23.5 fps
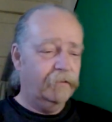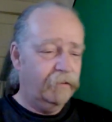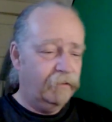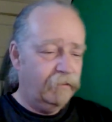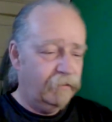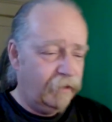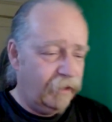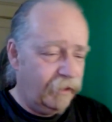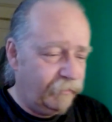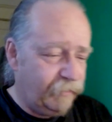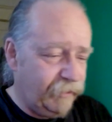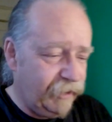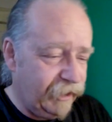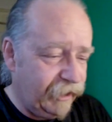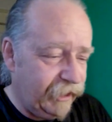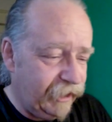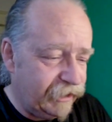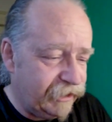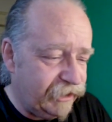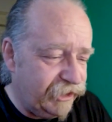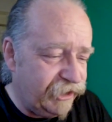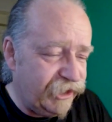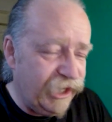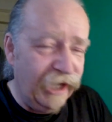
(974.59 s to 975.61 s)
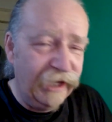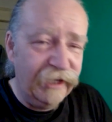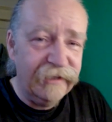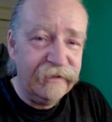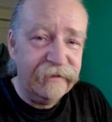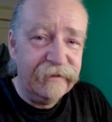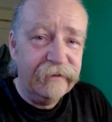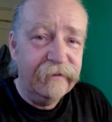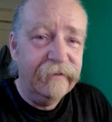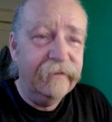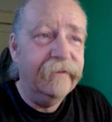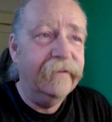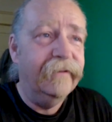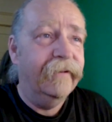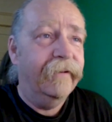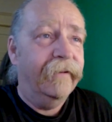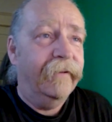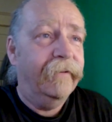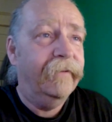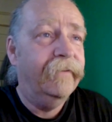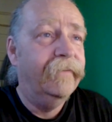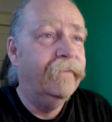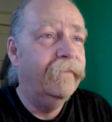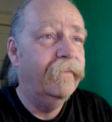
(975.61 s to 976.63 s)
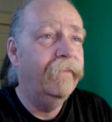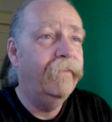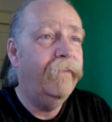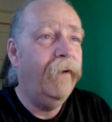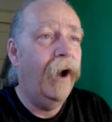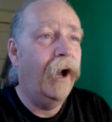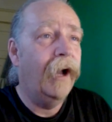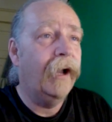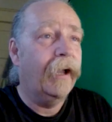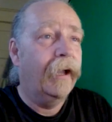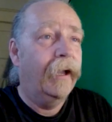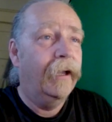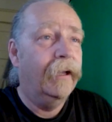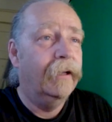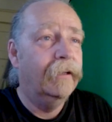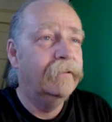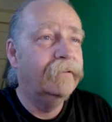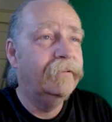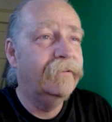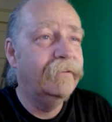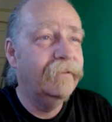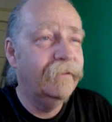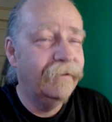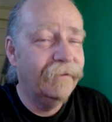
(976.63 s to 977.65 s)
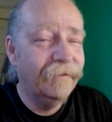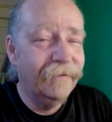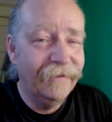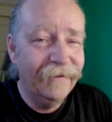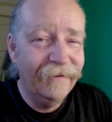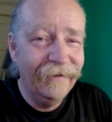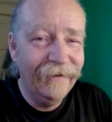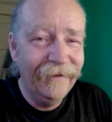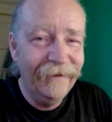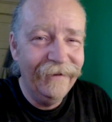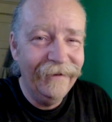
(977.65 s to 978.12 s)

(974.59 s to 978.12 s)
I'm going to get jealous. Fuck. It's Father Jay.